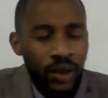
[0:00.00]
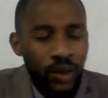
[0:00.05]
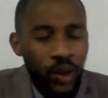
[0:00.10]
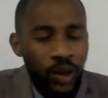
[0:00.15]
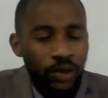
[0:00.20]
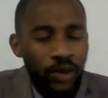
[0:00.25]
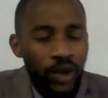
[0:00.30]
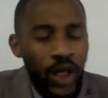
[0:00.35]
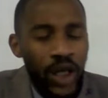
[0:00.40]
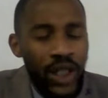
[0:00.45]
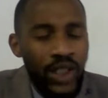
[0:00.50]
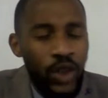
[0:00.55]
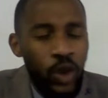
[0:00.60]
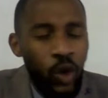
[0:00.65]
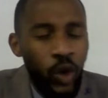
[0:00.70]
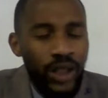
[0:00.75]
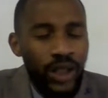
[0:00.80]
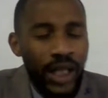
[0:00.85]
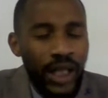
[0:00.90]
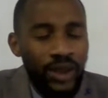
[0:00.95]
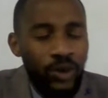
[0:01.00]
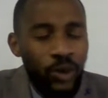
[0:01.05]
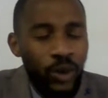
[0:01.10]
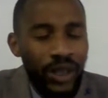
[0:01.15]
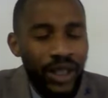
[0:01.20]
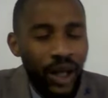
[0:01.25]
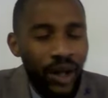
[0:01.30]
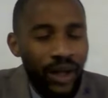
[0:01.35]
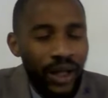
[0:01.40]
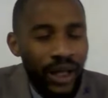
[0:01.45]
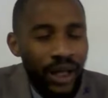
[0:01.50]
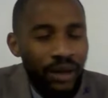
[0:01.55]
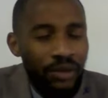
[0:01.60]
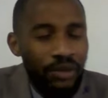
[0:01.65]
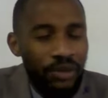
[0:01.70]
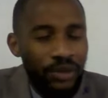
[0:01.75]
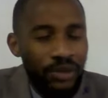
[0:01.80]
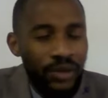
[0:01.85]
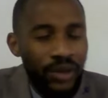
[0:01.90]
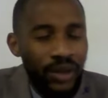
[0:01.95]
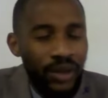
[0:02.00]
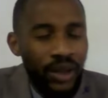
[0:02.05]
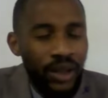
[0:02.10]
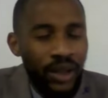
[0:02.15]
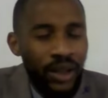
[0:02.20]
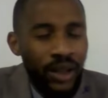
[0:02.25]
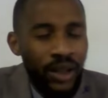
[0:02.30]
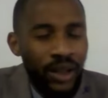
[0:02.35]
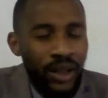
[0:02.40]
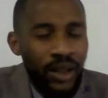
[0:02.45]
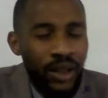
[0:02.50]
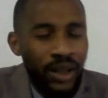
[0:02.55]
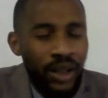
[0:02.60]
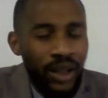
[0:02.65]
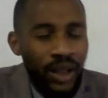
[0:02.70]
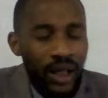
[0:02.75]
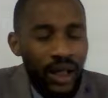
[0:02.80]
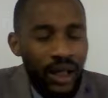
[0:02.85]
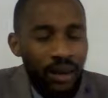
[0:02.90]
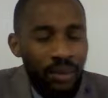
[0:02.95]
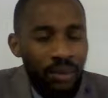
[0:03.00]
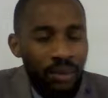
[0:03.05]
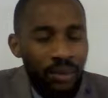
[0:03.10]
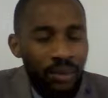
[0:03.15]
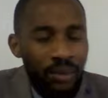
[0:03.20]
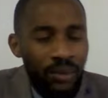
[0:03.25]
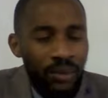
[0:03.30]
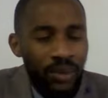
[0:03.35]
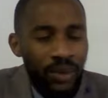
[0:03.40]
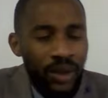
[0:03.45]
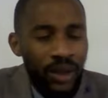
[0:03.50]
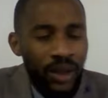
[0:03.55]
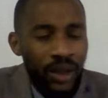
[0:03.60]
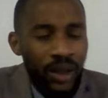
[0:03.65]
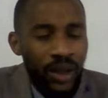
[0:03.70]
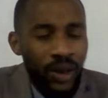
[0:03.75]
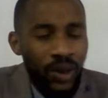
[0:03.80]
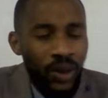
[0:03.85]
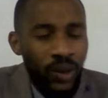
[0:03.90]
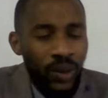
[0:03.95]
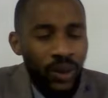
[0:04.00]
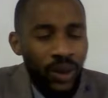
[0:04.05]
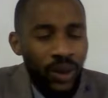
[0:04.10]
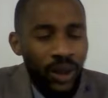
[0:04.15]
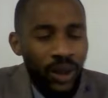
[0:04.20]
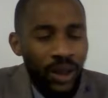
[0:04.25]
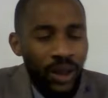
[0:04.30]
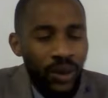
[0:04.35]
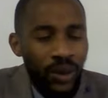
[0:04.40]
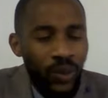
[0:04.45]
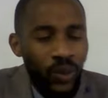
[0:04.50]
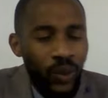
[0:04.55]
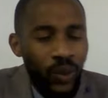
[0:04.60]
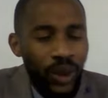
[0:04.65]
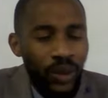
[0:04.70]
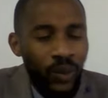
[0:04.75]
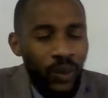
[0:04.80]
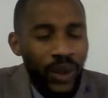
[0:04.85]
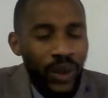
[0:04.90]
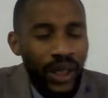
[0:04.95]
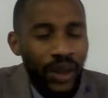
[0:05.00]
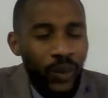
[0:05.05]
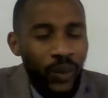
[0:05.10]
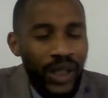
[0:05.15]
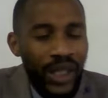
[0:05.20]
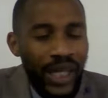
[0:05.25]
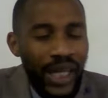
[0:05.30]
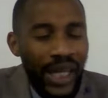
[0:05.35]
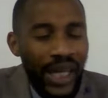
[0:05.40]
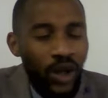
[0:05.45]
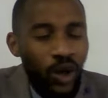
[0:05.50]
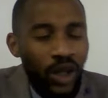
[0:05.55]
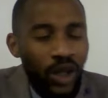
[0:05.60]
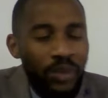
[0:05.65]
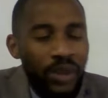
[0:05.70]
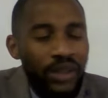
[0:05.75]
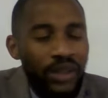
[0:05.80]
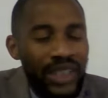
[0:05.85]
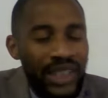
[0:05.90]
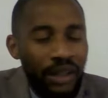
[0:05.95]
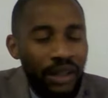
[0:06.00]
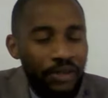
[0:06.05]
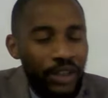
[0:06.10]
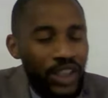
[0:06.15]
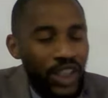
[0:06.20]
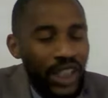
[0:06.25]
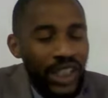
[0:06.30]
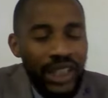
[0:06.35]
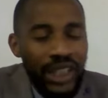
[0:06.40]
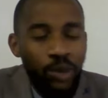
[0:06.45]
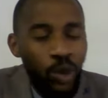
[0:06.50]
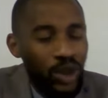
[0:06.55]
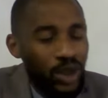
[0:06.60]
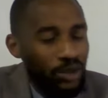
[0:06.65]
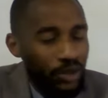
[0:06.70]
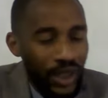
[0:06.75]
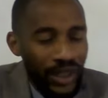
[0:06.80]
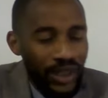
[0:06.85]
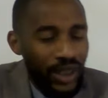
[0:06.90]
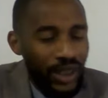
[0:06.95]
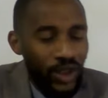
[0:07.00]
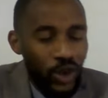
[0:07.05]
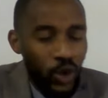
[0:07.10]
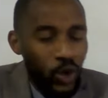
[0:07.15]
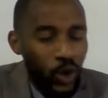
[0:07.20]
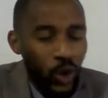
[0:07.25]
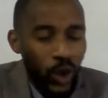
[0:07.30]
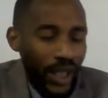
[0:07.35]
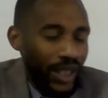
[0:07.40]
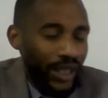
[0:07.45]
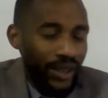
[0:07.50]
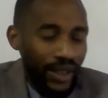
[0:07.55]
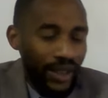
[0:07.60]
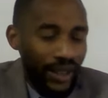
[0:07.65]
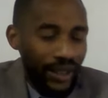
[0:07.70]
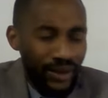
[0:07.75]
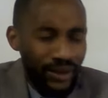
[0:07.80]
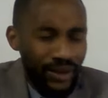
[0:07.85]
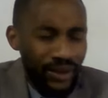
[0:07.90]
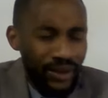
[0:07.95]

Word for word: We've learned, Lord, that without love, um, uh, we, we, we cannot be sufficiently motivated to do anything.